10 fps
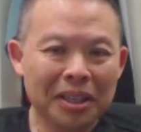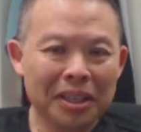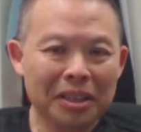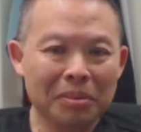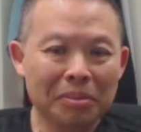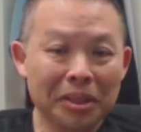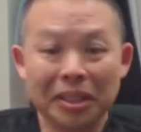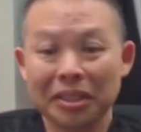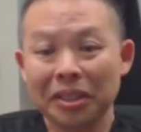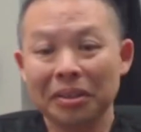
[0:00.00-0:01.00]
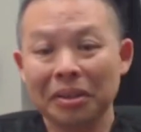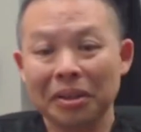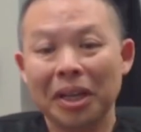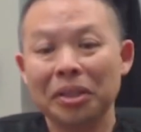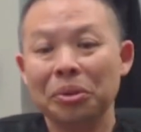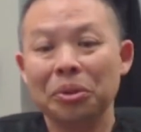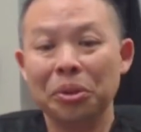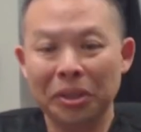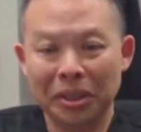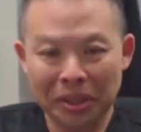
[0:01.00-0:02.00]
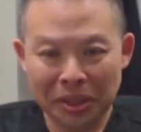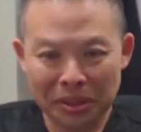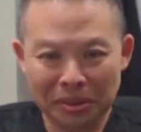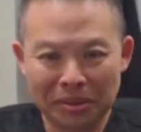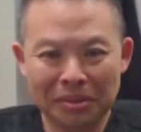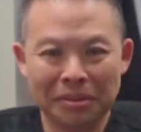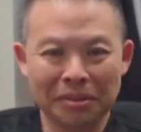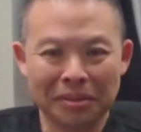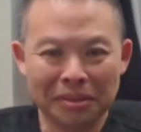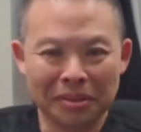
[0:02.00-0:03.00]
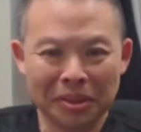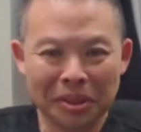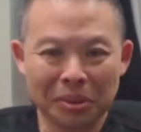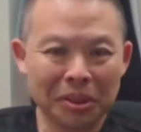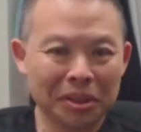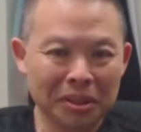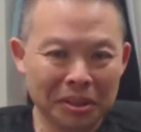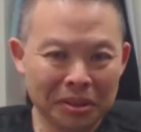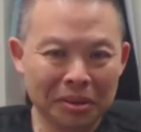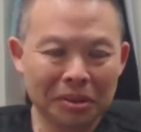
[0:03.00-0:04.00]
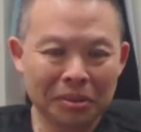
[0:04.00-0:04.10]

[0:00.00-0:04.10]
um, things that got you to the addiction. So it's uh,